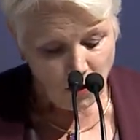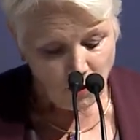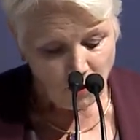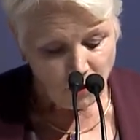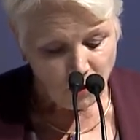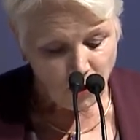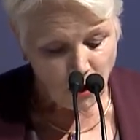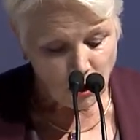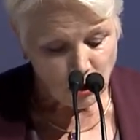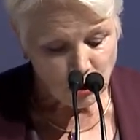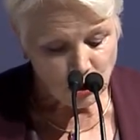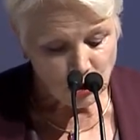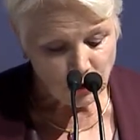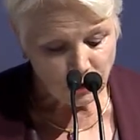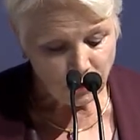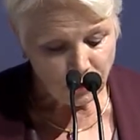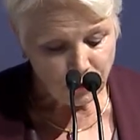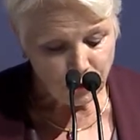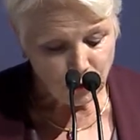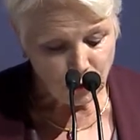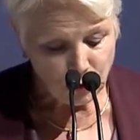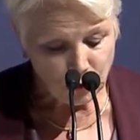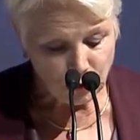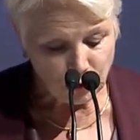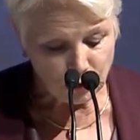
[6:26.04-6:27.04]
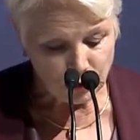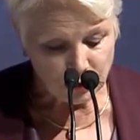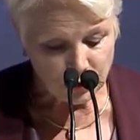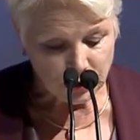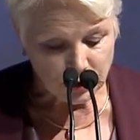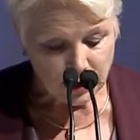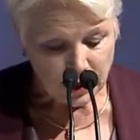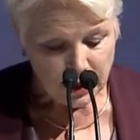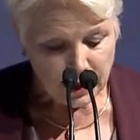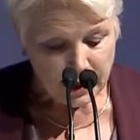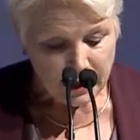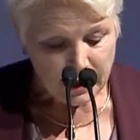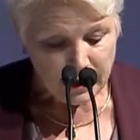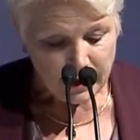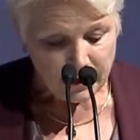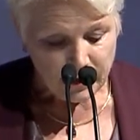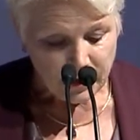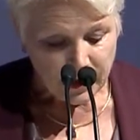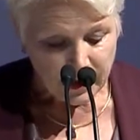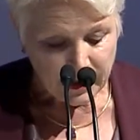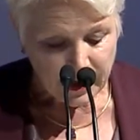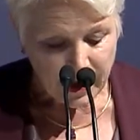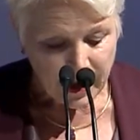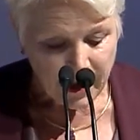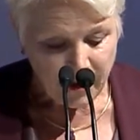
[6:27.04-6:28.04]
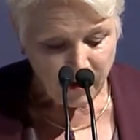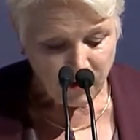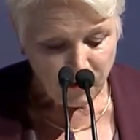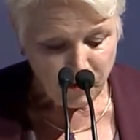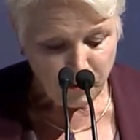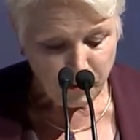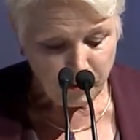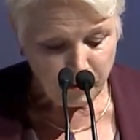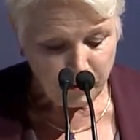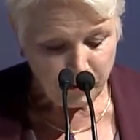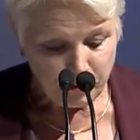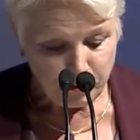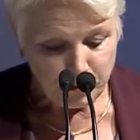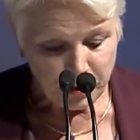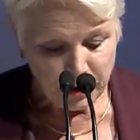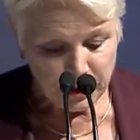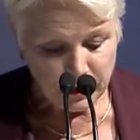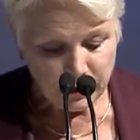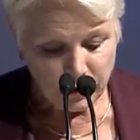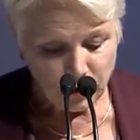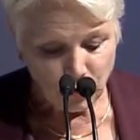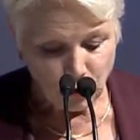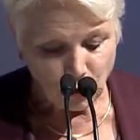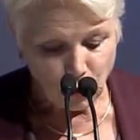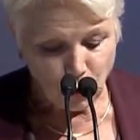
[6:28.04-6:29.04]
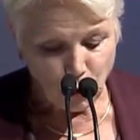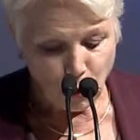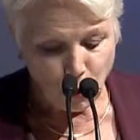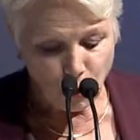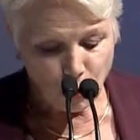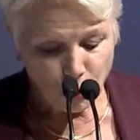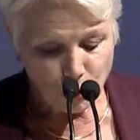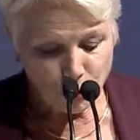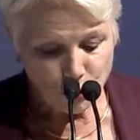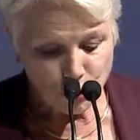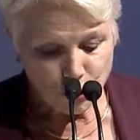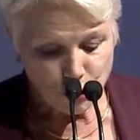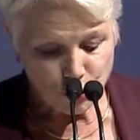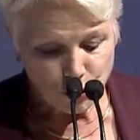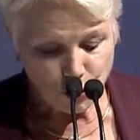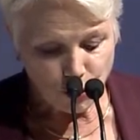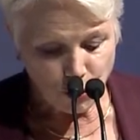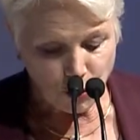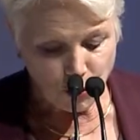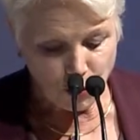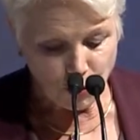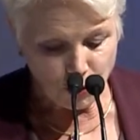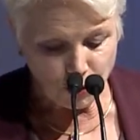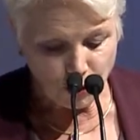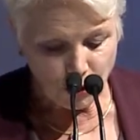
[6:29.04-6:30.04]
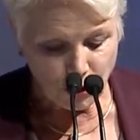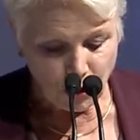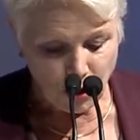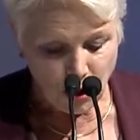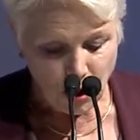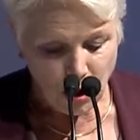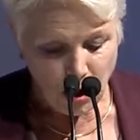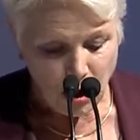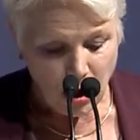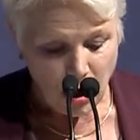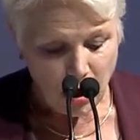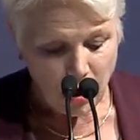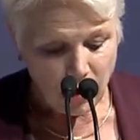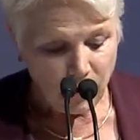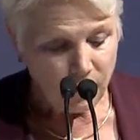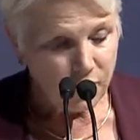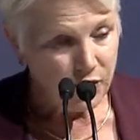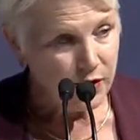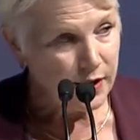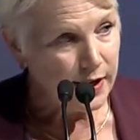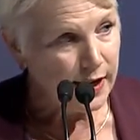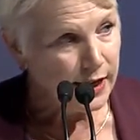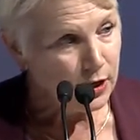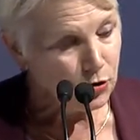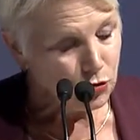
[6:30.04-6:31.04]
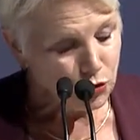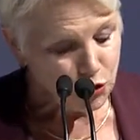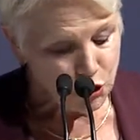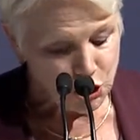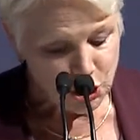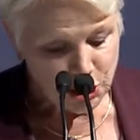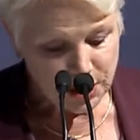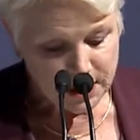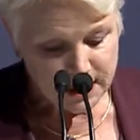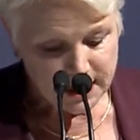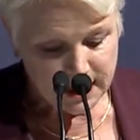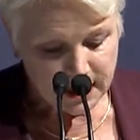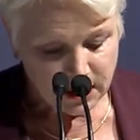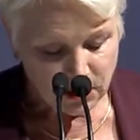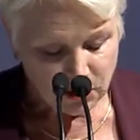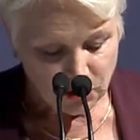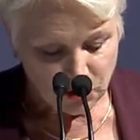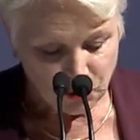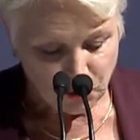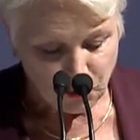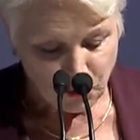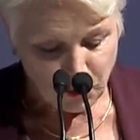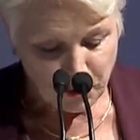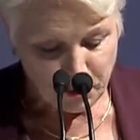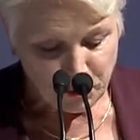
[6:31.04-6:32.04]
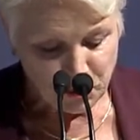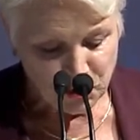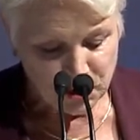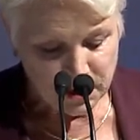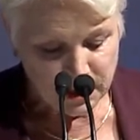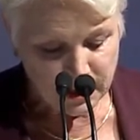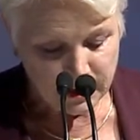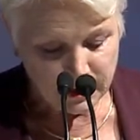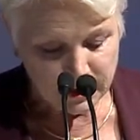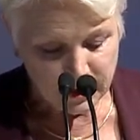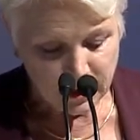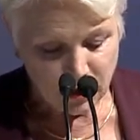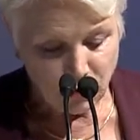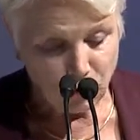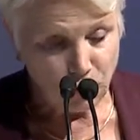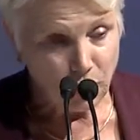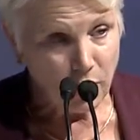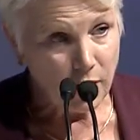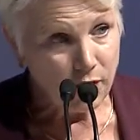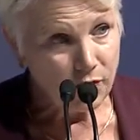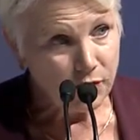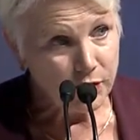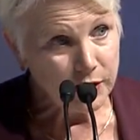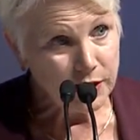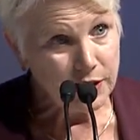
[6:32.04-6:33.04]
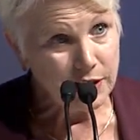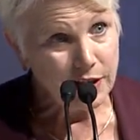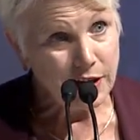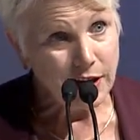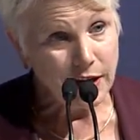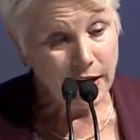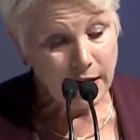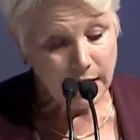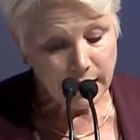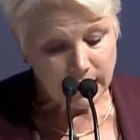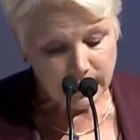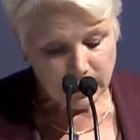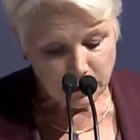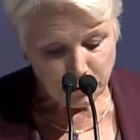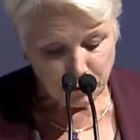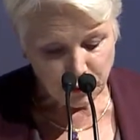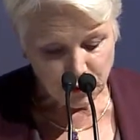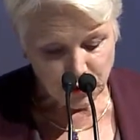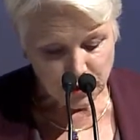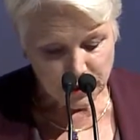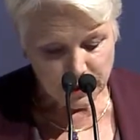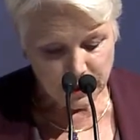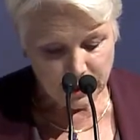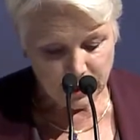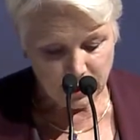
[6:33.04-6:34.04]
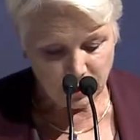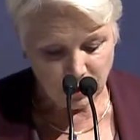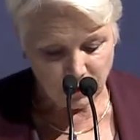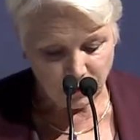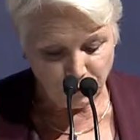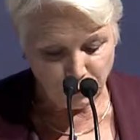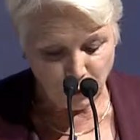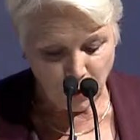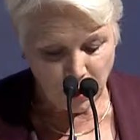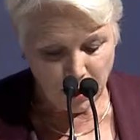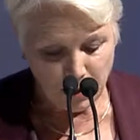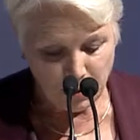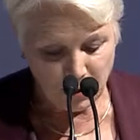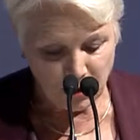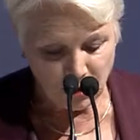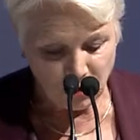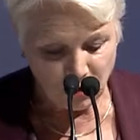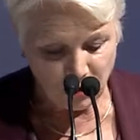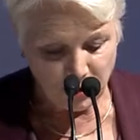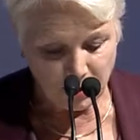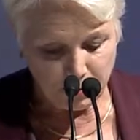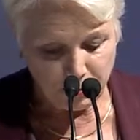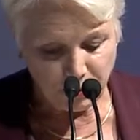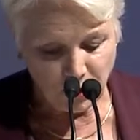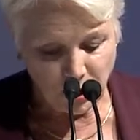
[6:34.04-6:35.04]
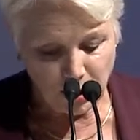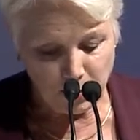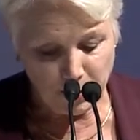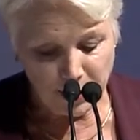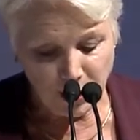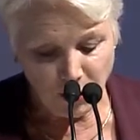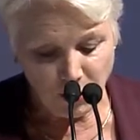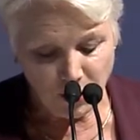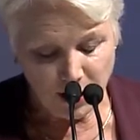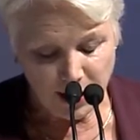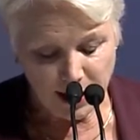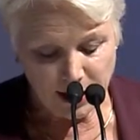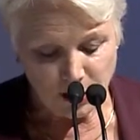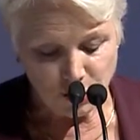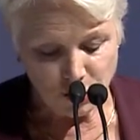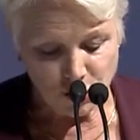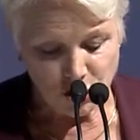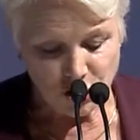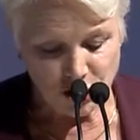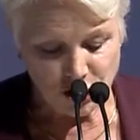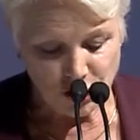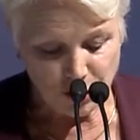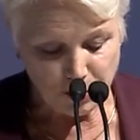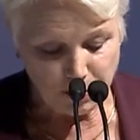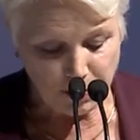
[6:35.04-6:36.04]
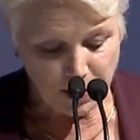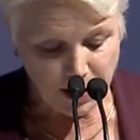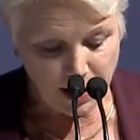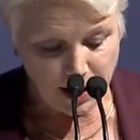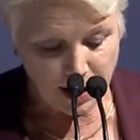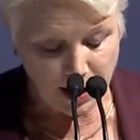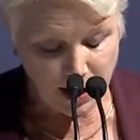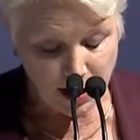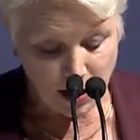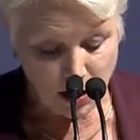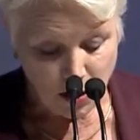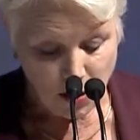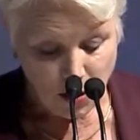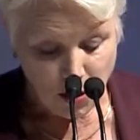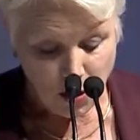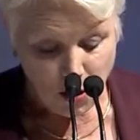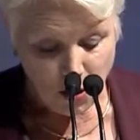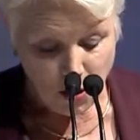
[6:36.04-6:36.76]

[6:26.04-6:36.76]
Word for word: fossil fuels that have been the cornerstone of the energy sector, representing roughly eighty percent of primary, primary energy supply,